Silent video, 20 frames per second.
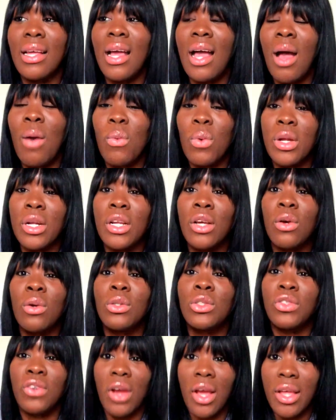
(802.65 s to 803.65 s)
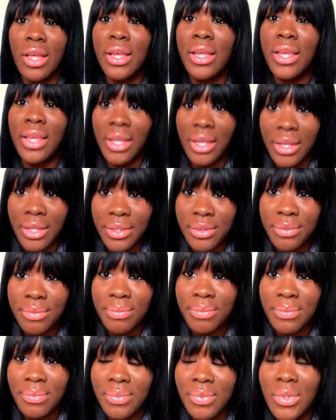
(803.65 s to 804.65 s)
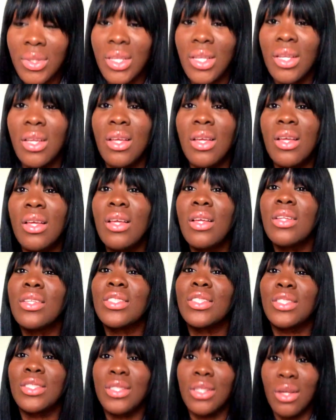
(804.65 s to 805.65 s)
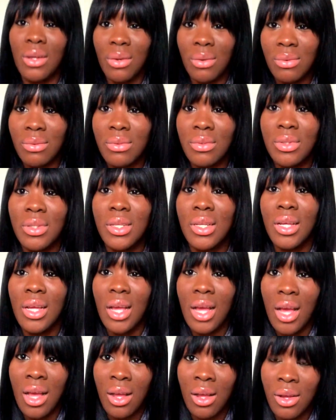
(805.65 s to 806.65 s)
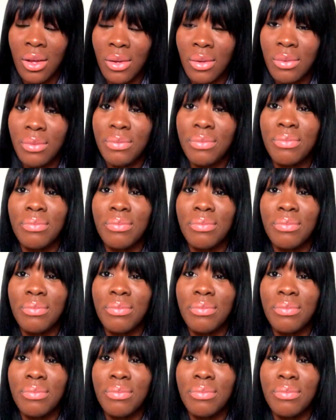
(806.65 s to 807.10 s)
I want to go try again. So I go.